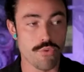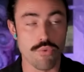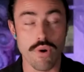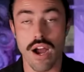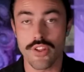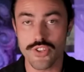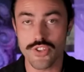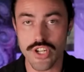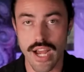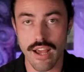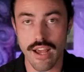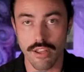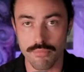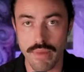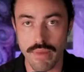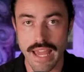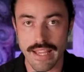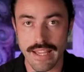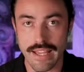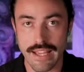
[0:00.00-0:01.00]
the Rothschild
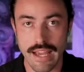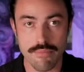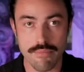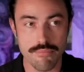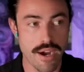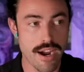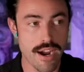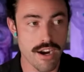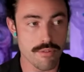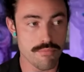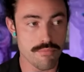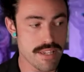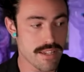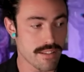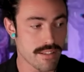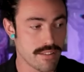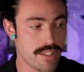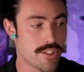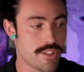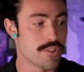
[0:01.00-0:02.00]
banking empire
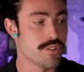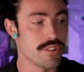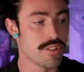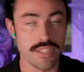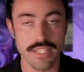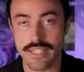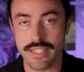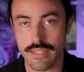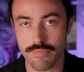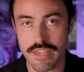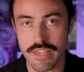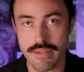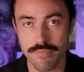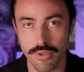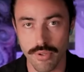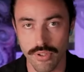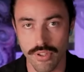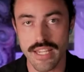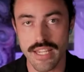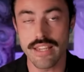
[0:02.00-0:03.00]
being literally the
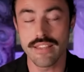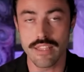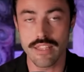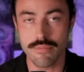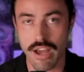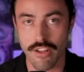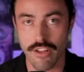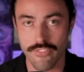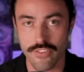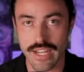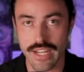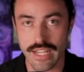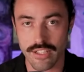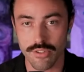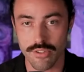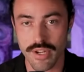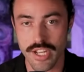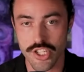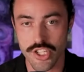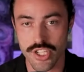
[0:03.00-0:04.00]
people in the Balfour
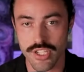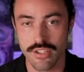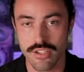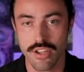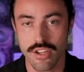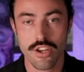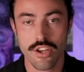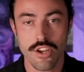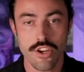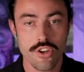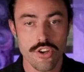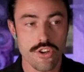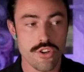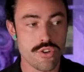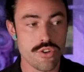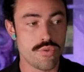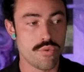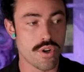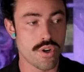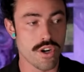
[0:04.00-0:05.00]
Declaration
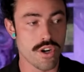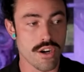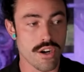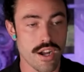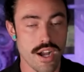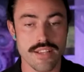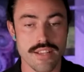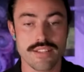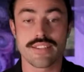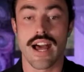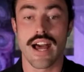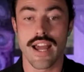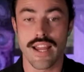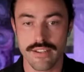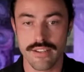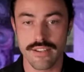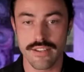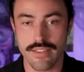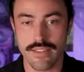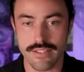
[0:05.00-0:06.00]
who were
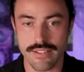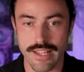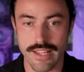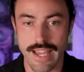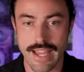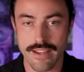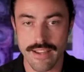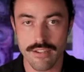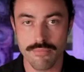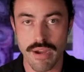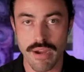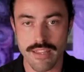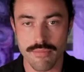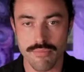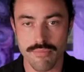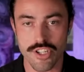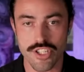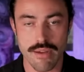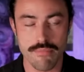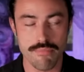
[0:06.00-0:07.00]
assigned this land by the
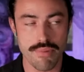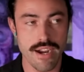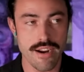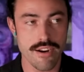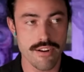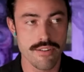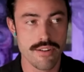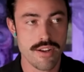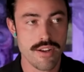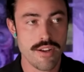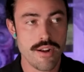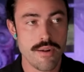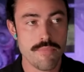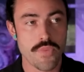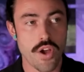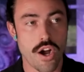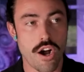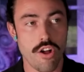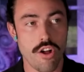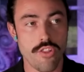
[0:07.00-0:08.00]
British Empire,
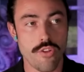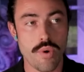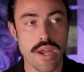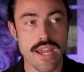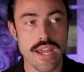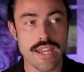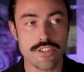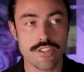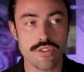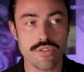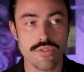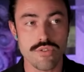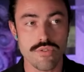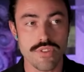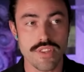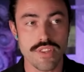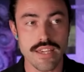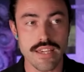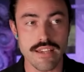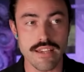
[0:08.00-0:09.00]
all the way to
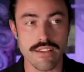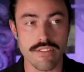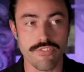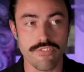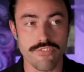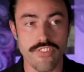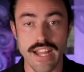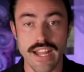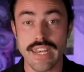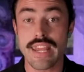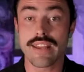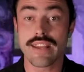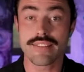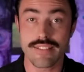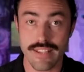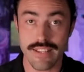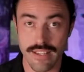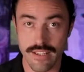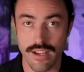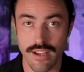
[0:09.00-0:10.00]
the
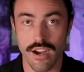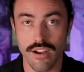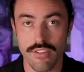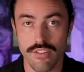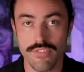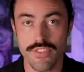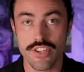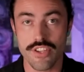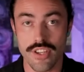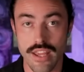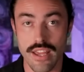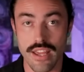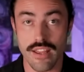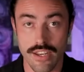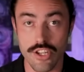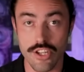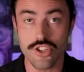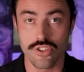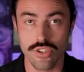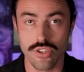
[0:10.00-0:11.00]
financing of the
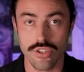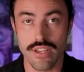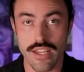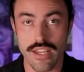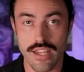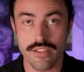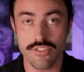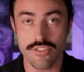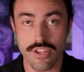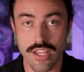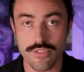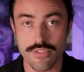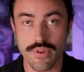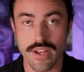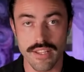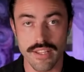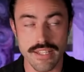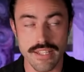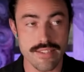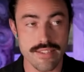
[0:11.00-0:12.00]
initial
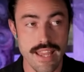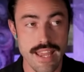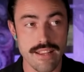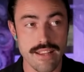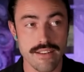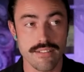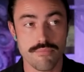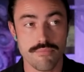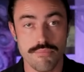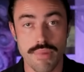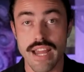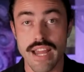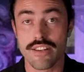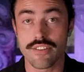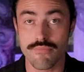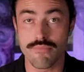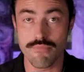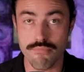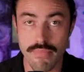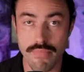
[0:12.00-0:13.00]
Israeli state by
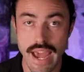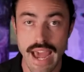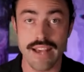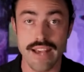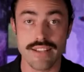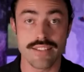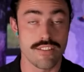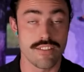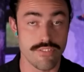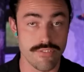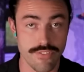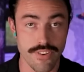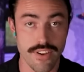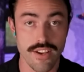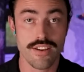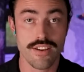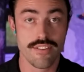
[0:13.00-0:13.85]
massive